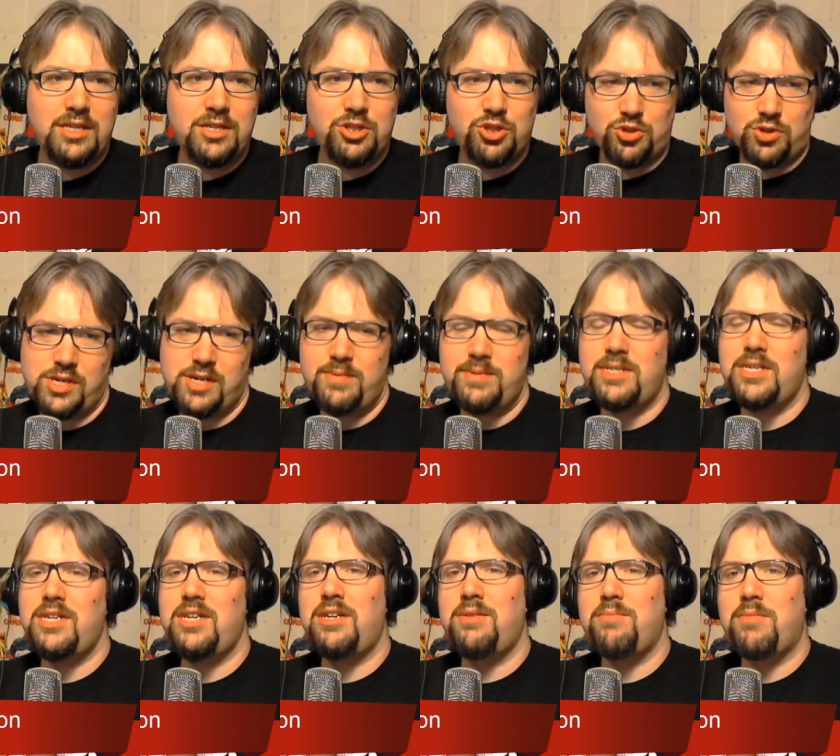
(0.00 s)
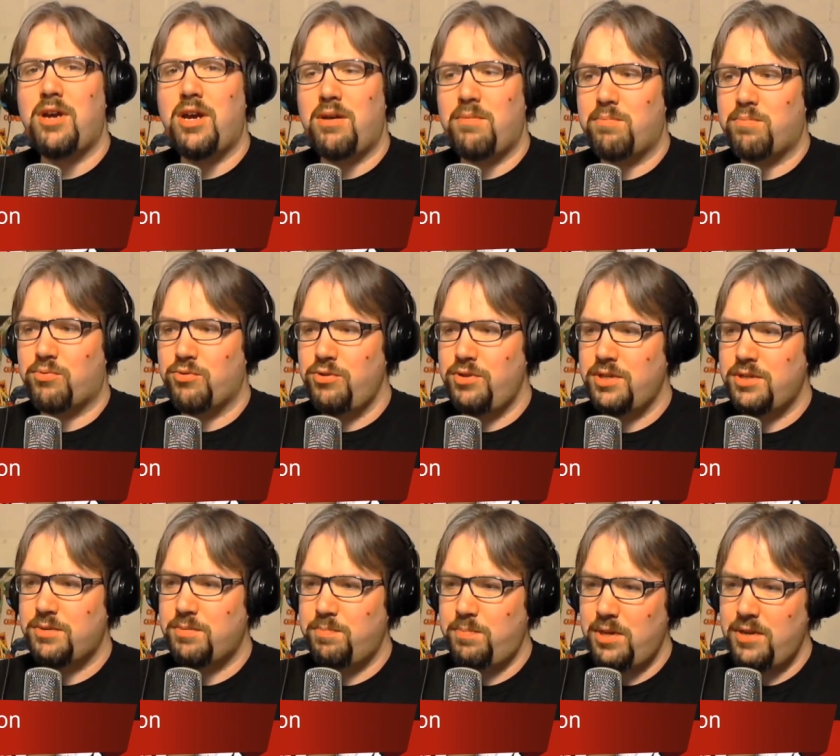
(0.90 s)
the Dream Team, uh,
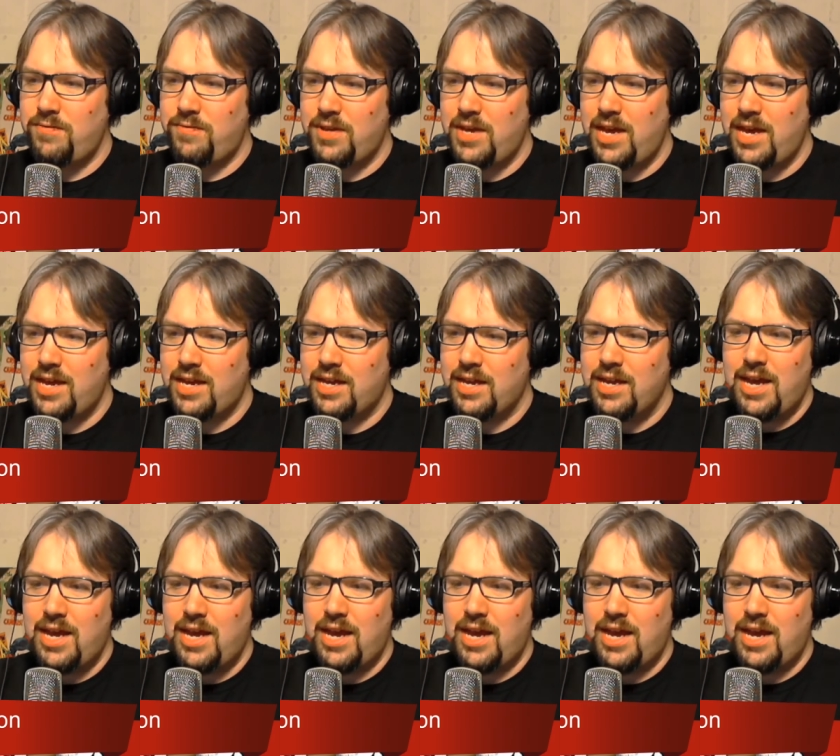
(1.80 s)
Brutus Beefcake,